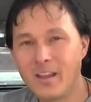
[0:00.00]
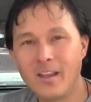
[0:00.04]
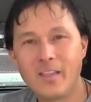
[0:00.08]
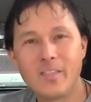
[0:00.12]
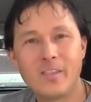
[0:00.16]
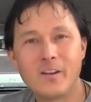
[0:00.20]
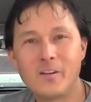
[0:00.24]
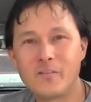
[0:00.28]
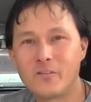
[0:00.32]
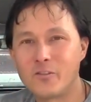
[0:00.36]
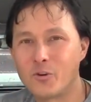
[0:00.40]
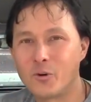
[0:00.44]

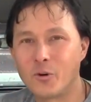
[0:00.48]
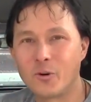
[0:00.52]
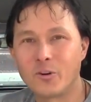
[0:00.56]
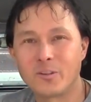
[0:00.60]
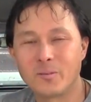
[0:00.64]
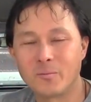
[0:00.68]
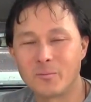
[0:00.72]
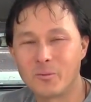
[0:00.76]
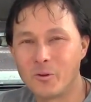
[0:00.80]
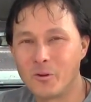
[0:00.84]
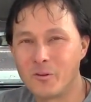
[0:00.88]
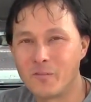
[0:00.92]
and then of
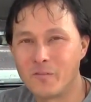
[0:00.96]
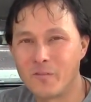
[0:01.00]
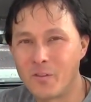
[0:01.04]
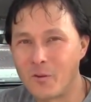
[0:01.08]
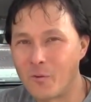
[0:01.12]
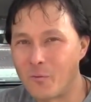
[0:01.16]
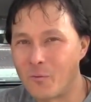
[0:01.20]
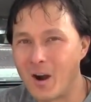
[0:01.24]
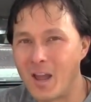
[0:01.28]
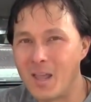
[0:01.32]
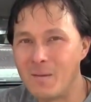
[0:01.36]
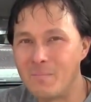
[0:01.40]
course I'm going for
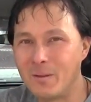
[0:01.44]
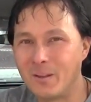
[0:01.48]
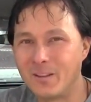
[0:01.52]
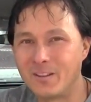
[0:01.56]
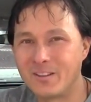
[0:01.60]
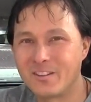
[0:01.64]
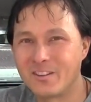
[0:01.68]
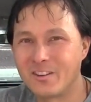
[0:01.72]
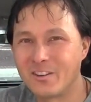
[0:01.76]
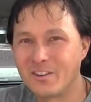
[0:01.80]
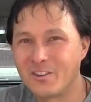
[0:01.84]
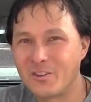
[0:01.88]
the
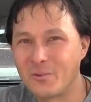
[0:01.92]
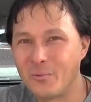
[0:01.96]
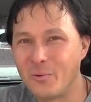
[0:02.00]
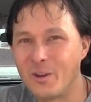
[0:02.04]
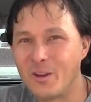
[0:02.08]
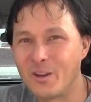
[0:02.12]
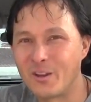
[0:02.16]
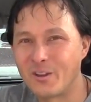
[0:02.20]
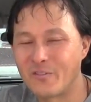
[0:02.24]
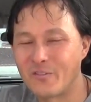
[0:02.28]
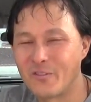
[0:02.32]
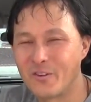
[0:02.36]
ripest,
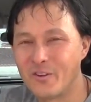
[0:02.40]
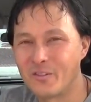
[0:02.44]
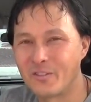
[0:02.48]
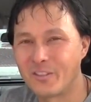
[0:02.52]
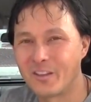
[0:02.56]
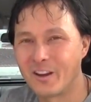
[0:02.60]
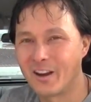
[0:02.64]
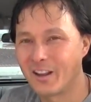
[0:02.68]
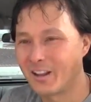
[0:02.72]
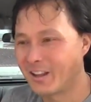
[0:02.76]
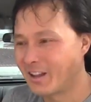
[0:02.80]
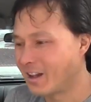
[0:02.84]
sweetest fruit
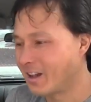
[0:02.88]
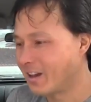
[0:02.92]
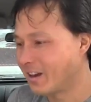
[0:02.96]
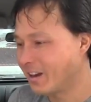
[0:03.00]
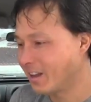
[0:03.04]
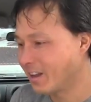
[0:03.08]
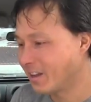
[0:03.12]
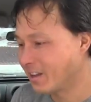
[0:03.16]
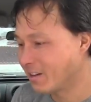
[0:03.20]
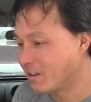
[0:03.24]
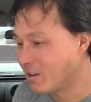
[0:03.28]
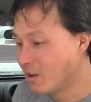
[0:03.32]
that I
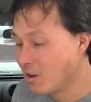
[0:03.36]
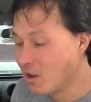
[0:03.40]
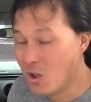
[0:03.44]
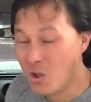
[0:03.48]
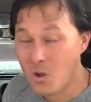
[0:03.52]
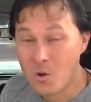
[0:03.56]
got, and